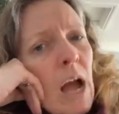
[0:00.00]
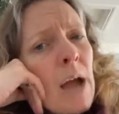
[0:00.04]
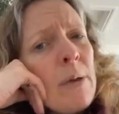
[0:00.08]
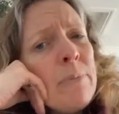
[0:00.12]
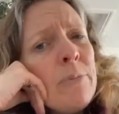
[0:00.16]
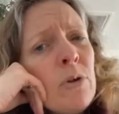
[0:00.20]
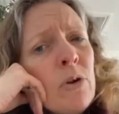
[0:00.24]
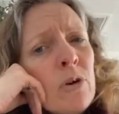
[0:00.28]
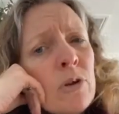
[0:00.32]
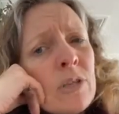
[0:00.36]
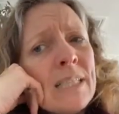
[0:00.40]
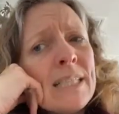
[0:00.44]

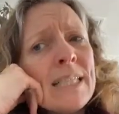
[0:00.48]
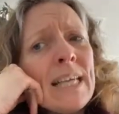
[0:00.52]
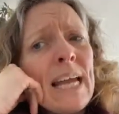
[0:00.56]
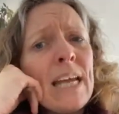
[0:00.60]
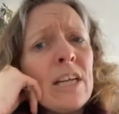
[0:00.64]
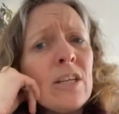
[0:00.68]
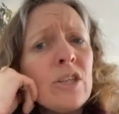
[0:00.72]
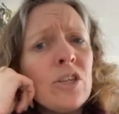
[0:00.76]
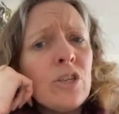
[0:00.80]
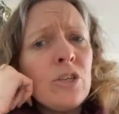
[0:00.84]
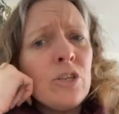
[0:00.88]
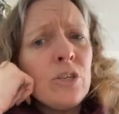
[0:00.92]
I'm not
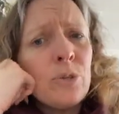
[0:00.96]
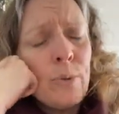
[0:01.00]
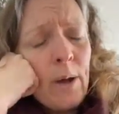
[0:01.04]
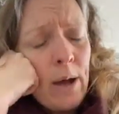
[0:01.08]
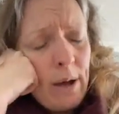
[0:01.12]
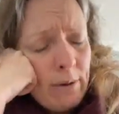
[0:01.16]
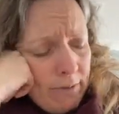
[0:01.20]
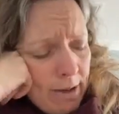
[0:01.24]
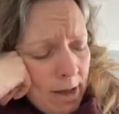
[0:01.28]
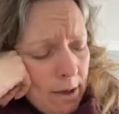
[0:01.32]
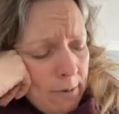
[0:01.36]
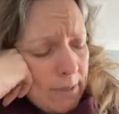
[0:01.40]
saying do
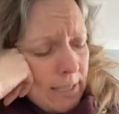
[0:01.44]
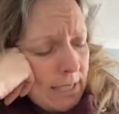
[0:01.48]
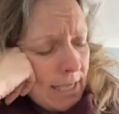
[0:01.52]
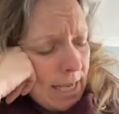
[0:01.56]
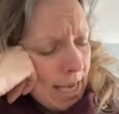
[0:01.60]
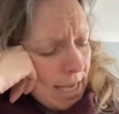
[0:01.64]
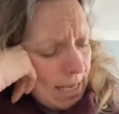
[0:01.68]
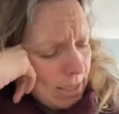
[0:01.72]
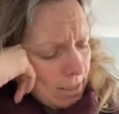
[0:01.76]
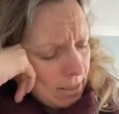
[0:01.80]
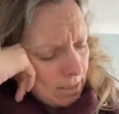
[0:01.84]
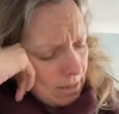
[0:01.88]
12-hour
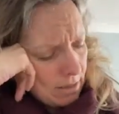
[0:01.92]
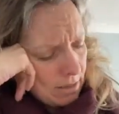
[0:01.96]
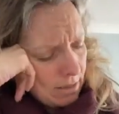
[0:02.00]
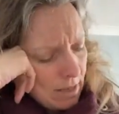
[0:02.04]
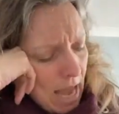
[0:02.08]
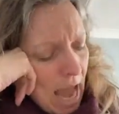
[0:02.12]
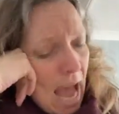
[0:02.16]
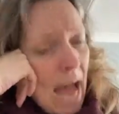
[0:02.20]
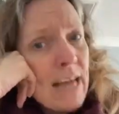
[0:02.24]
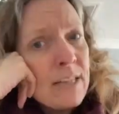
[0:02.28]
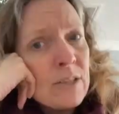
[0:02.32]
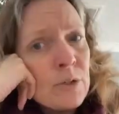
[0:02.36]
days
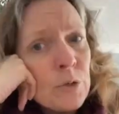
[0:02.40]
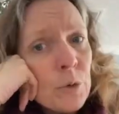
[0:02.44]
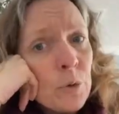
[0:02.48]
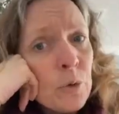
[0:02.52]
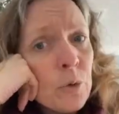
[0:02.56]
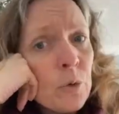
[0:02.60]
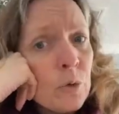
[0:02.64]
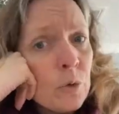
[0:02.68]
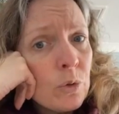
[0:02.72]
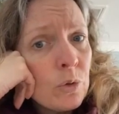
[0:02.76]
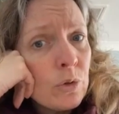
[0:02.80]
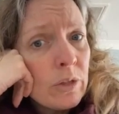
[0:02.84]
at
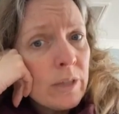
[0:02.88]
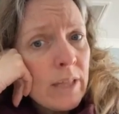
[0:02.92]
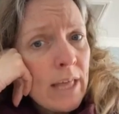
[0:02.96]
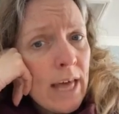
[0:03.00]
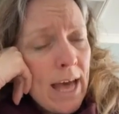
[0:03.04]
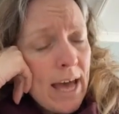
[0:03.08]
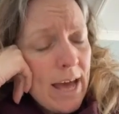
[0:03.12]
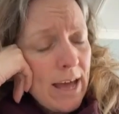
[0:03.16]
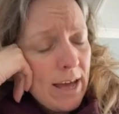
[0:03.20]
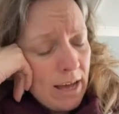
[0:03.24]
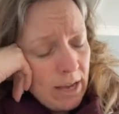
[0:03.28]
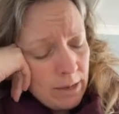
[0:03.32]
all
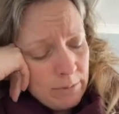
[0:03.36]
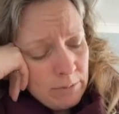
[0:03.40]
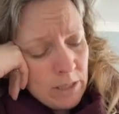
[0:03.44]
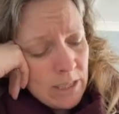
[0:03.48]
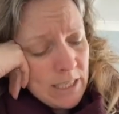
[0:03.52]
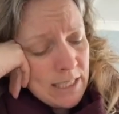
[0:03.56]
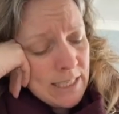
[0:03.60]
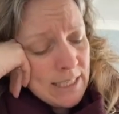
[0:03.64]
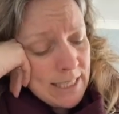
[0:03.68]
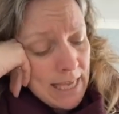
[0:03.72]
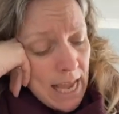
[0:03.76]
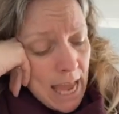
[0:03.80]
there. I'm
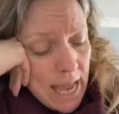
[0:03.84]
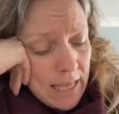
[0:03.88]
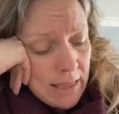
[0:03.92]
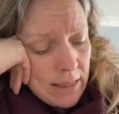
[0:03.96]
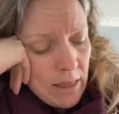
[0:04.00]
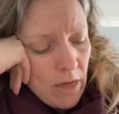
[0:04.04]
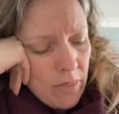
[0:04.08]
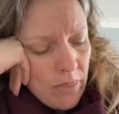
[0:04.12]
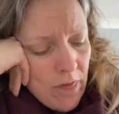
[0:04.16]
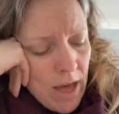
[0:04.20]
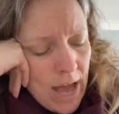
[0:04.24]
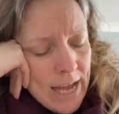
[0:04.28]
just
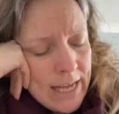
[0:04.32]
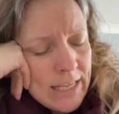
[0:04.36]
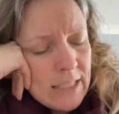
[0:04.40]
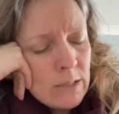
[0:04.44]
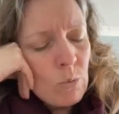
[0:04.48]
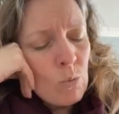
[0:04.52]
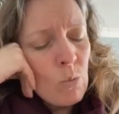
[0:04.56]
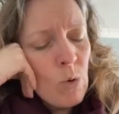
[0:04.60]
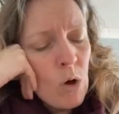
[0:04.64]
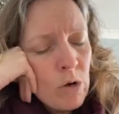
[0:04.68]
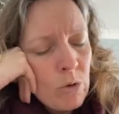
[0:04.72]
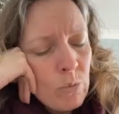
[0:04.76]
saying that
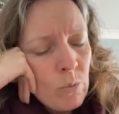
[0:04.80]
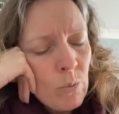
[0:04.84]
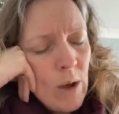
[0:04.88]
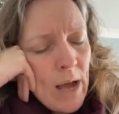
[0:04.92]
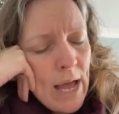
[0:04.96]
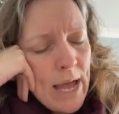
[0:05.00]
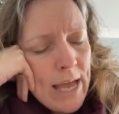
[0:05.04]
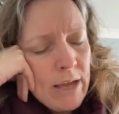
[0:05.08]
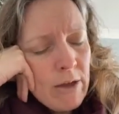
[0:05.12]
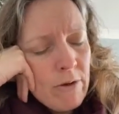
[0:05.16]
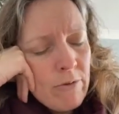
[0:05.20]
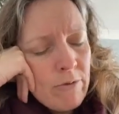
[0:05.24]
is one
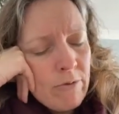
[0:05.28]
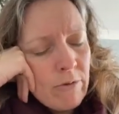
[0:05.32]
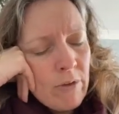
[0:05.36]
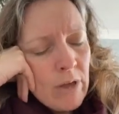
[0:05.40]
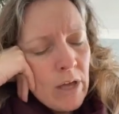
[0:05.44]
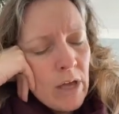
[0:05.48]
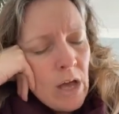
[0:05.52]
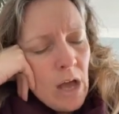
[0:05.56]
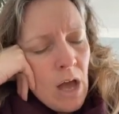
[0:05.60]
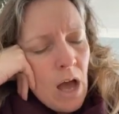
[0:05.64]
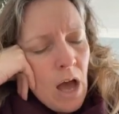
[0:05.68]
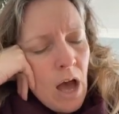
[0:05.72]
way of